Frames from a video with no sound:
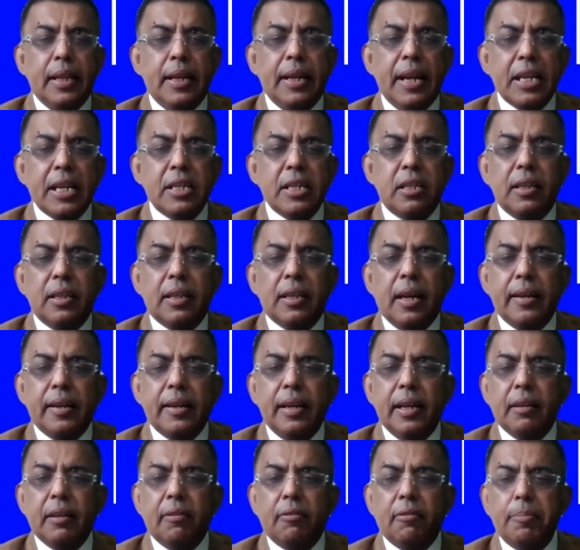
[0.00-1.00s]
the National
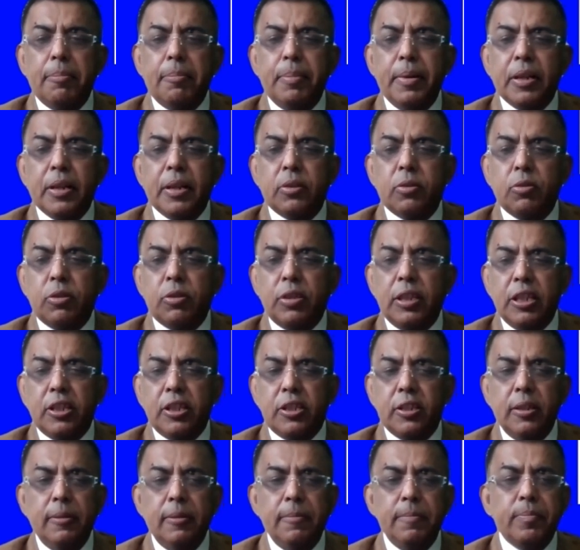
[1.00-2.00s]
Career Development
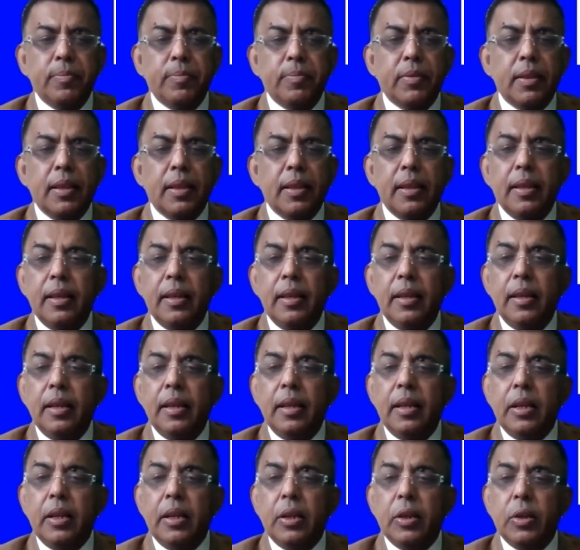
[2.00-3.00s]
Association,
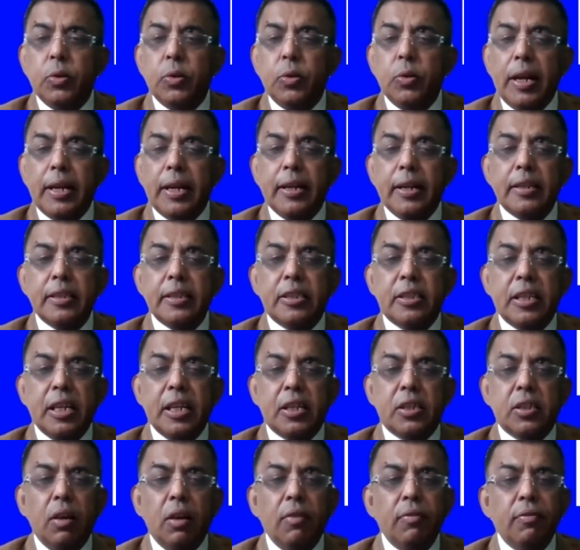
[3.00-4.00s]
United
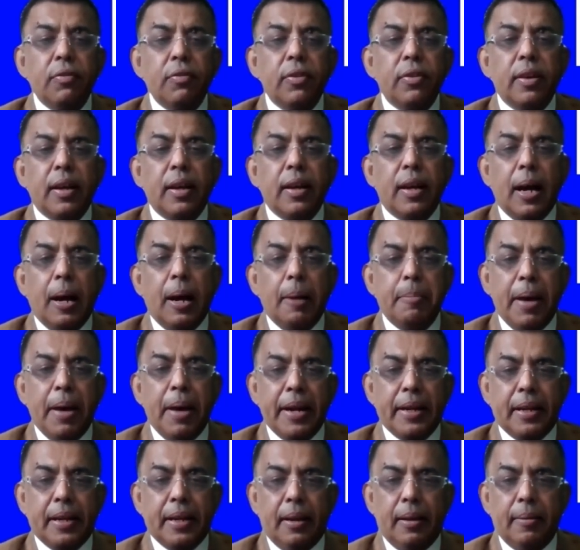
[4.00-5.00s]
States of
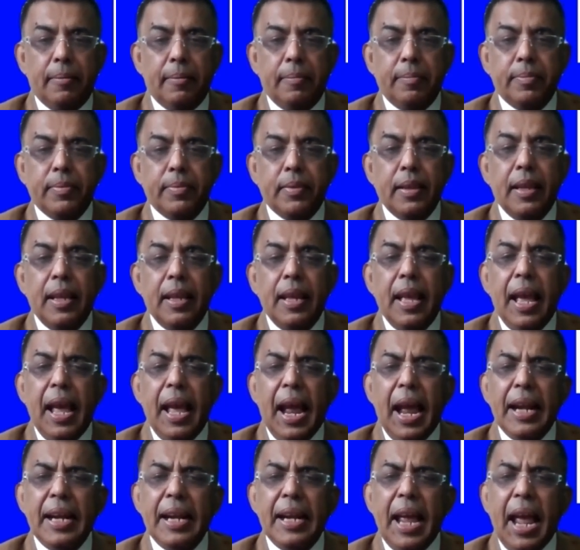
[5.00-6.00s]
America,
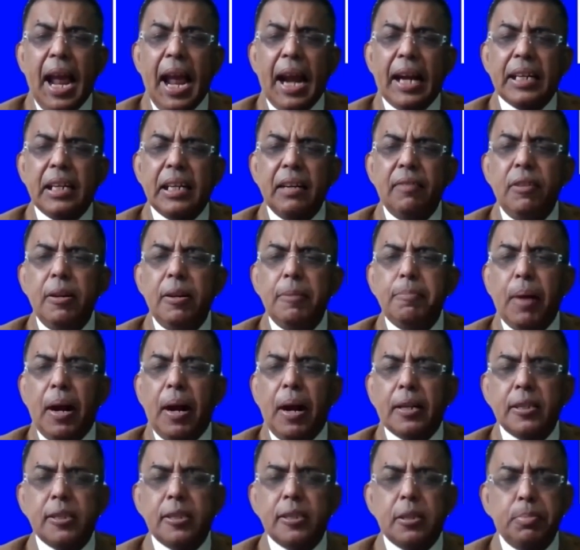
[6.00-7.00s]
and actively
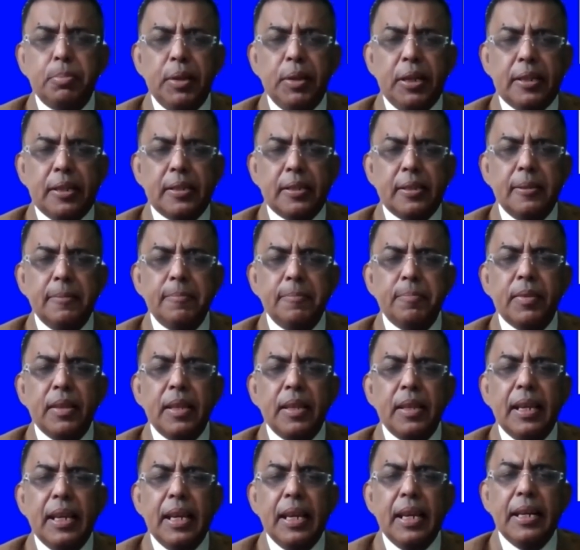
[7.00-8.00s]
participates
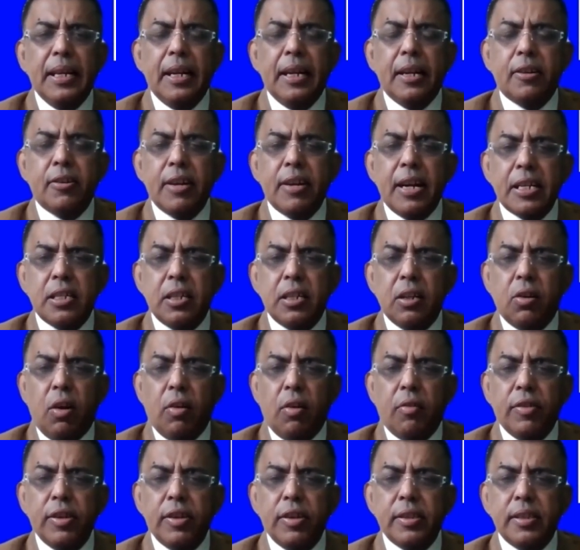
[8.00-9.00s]
in international
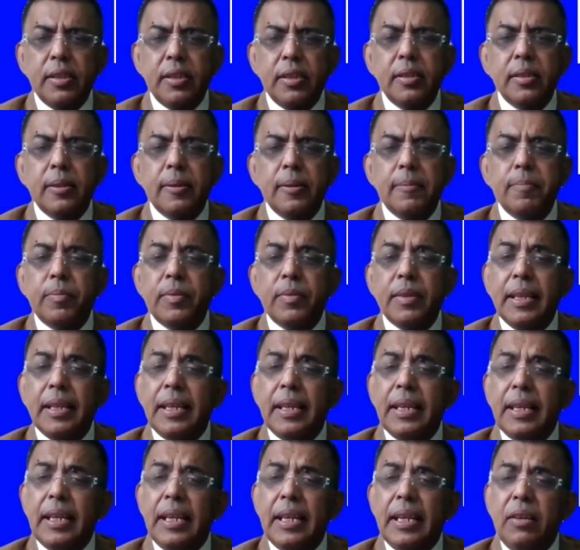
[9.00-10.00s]
conferences
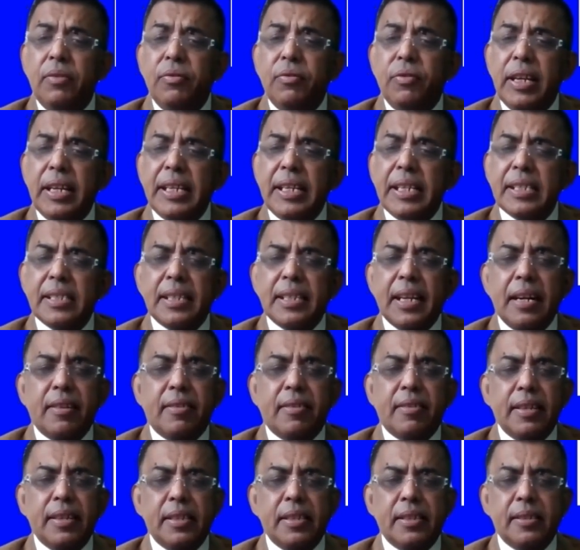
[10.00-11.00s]
in various
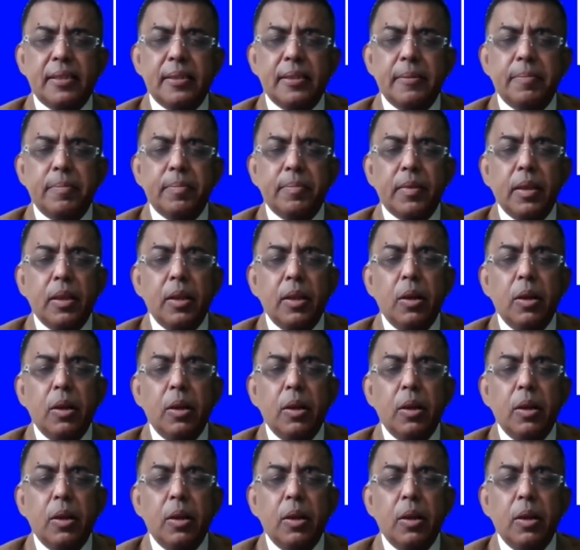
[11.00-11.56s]
countries.